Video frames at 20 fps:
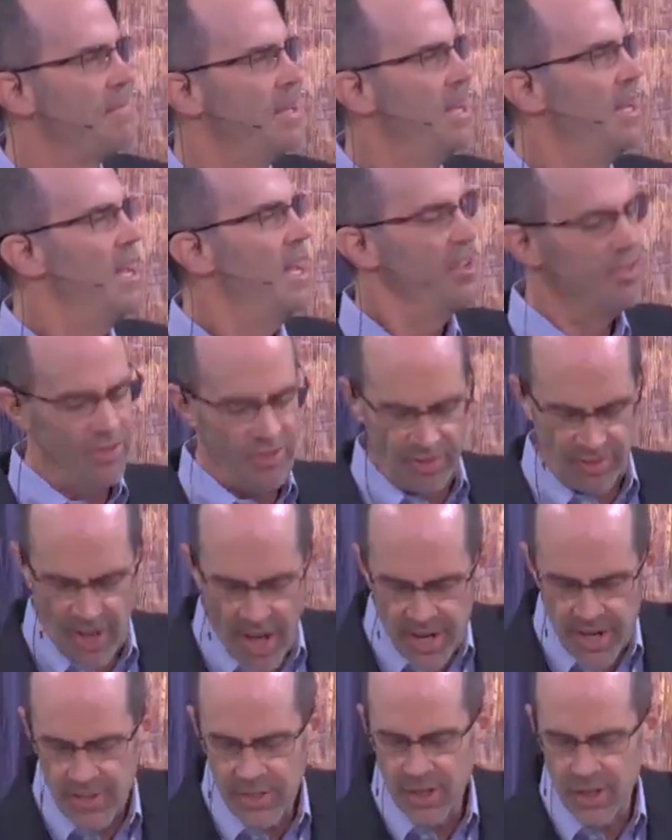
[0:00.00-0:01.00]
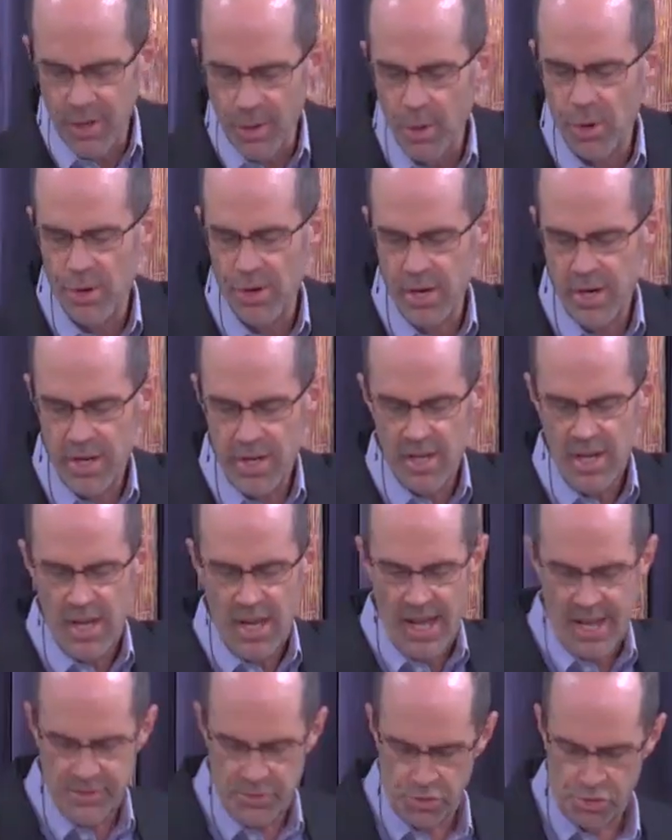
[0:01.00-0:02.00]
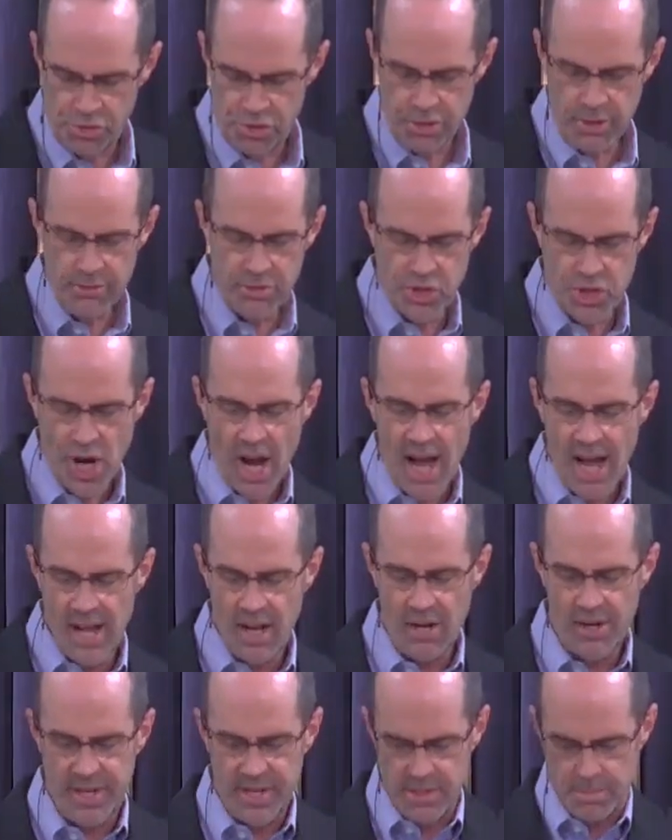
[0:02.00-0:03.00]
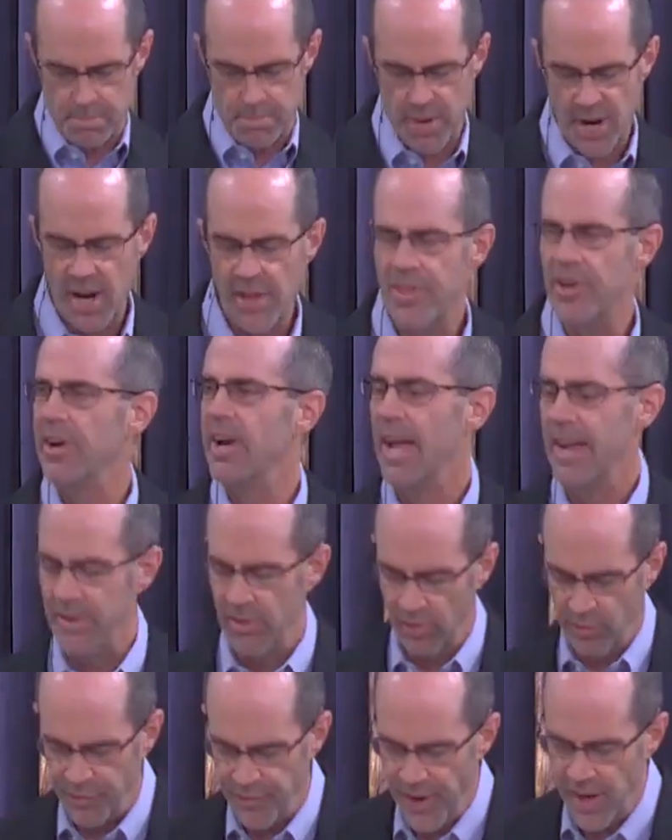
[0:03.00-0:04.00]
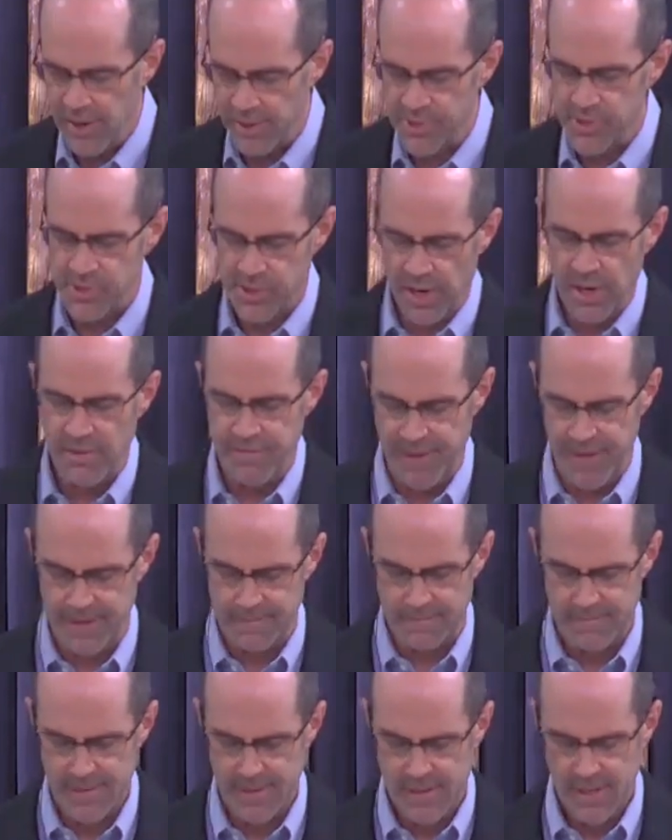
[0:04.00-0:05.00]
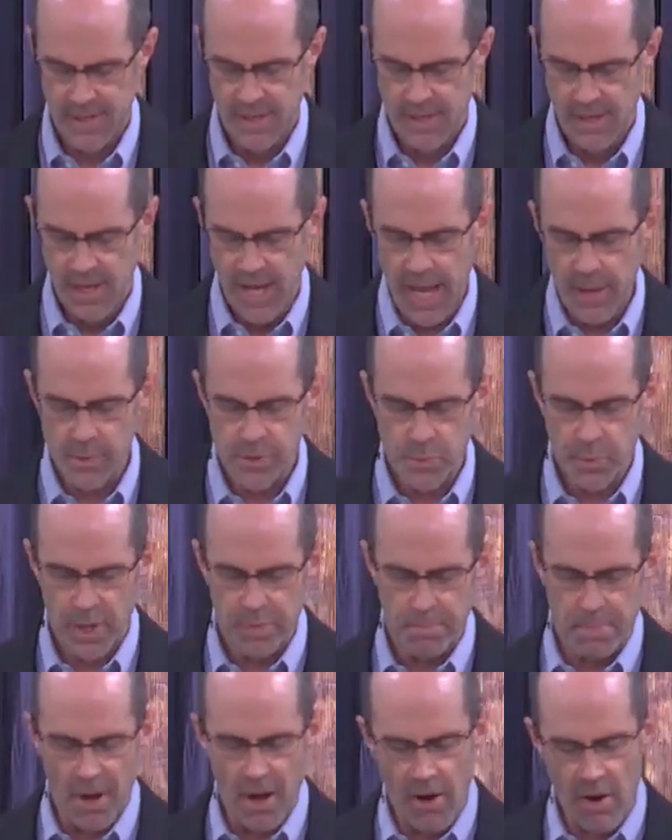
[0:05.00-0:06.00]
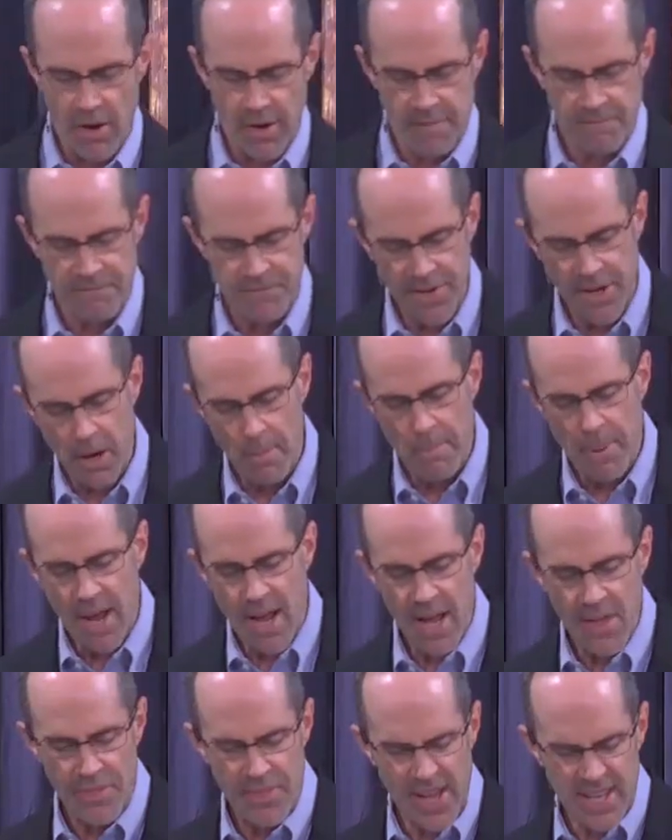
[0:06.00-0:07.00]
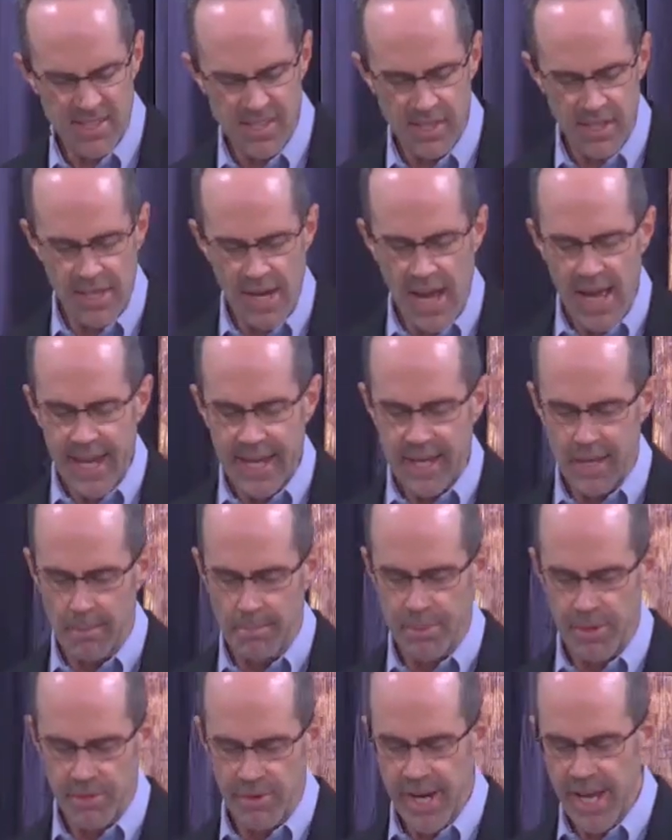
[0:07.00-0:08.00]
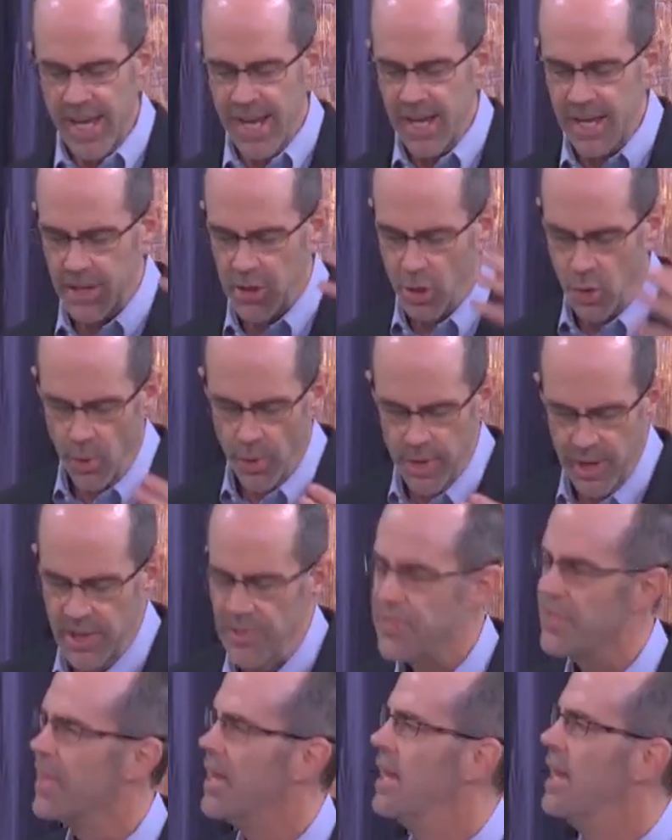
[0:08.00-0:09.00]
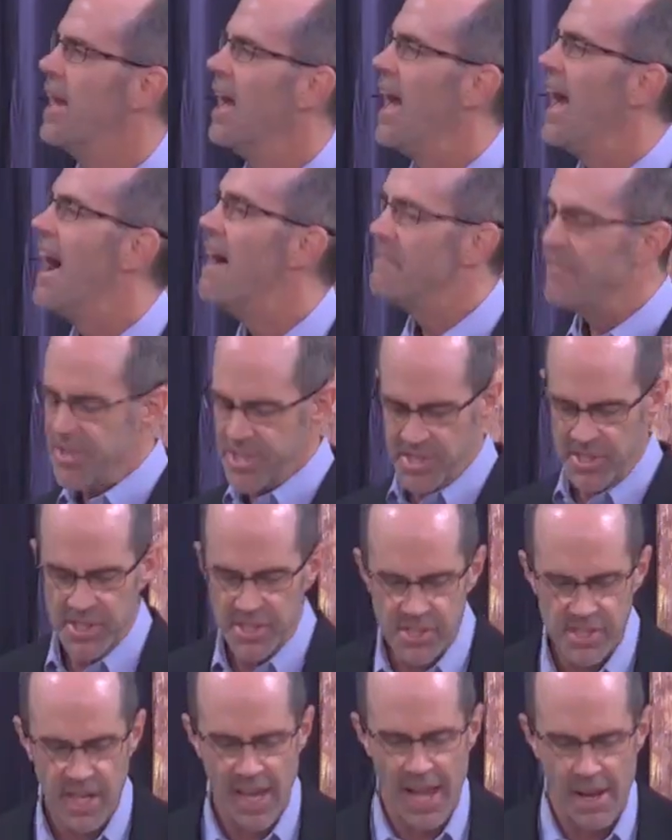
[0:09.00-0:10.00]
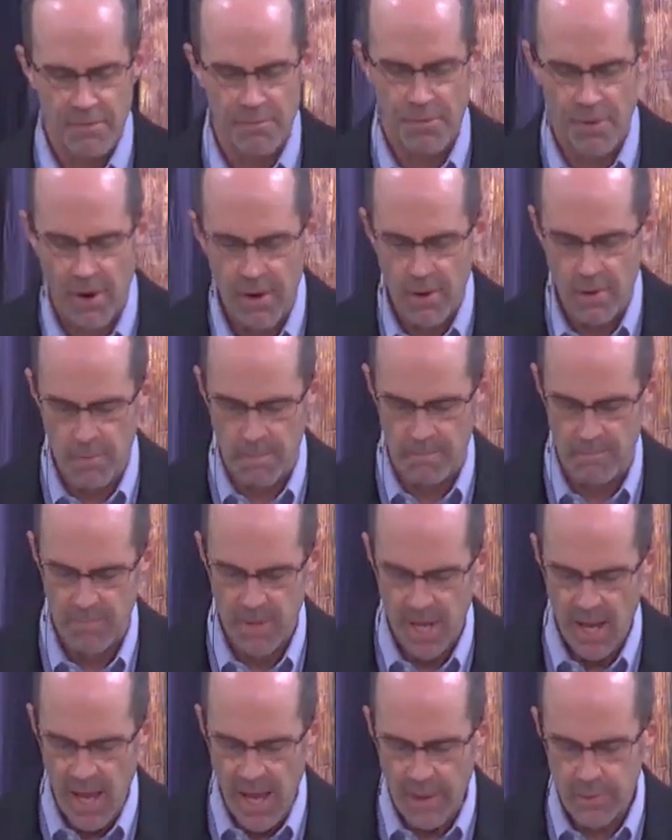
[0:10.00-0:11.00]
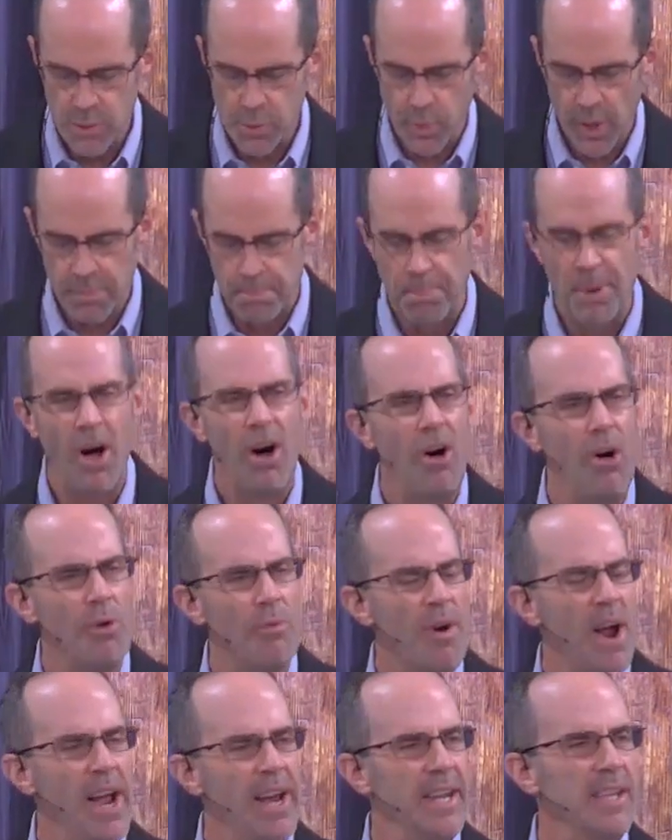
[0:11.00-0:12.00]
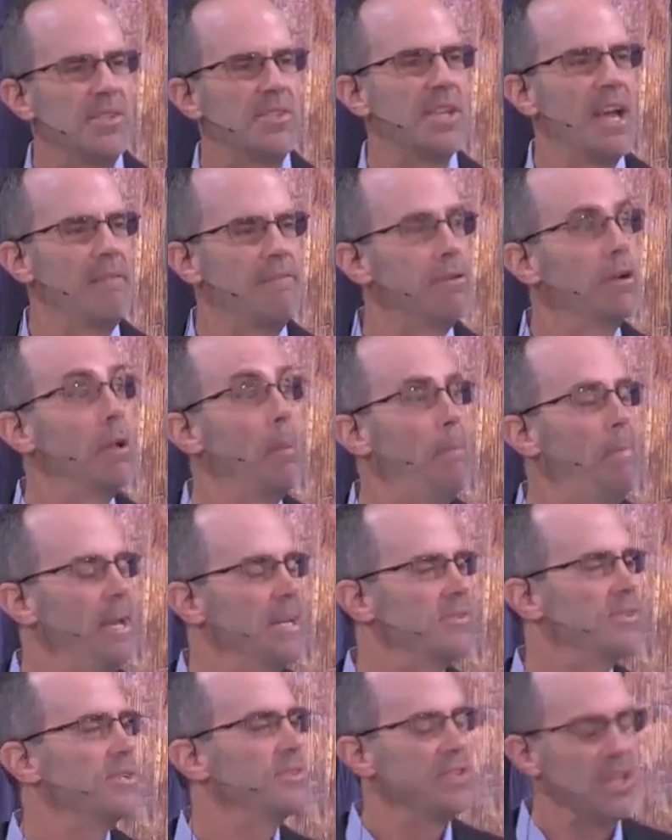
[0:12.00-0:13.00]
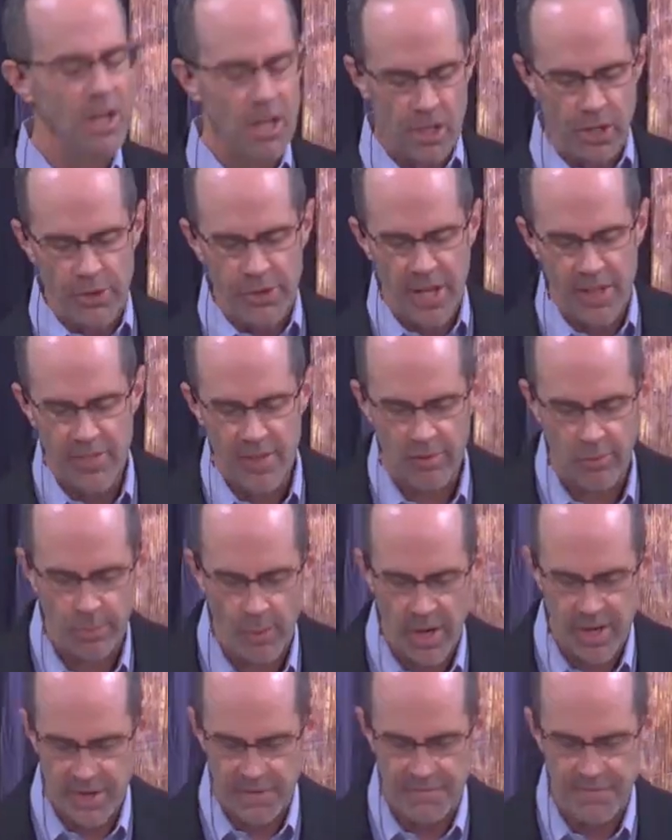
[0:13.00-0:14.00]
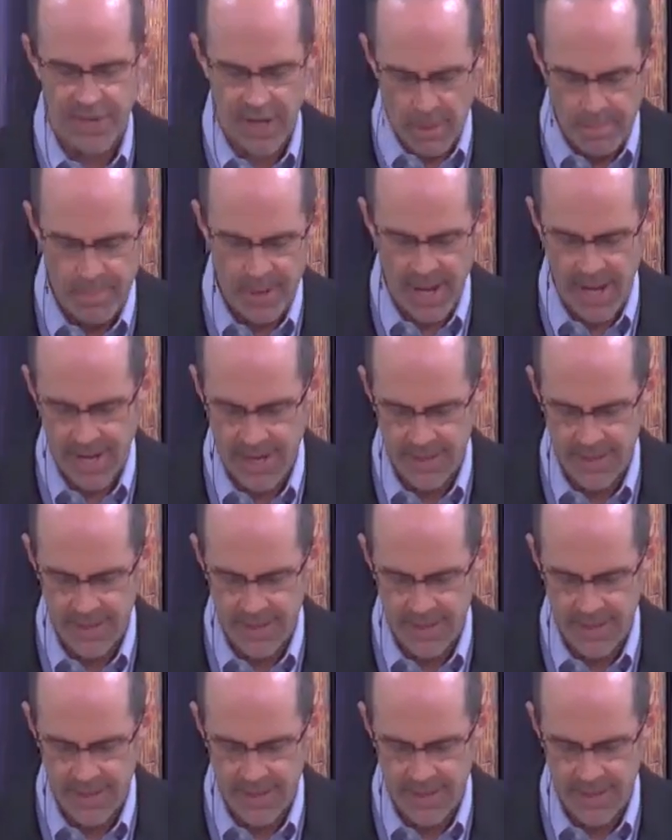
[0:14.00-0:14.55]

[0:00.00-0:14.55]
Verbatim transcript: his son in the Lord, his true child, his brother, and his fellow servant. He was with Paul in Philippi, Thessalonica, Berea, Corinth, Ephesus, and Rome. He was with Paul writing several epistles, including this one to Philippi.